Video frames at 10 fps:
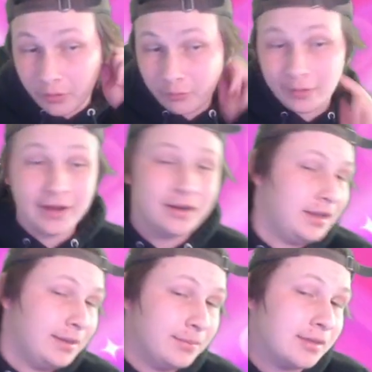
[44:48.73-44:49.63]
Randa
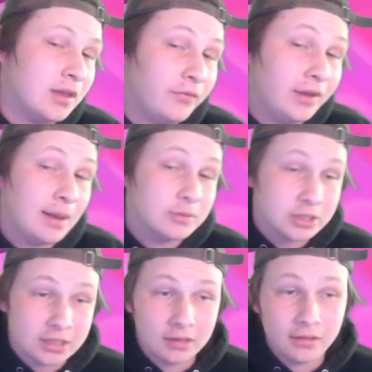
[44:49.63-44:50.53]
himself, and I'm just
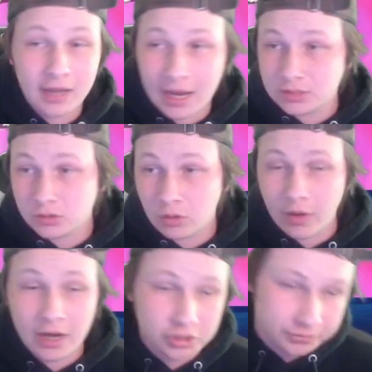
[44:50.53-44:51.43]
going to click Ice Icicle
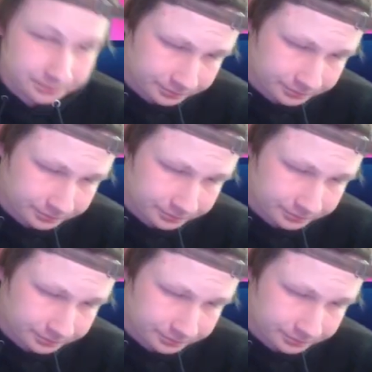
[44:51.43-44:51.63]
Crash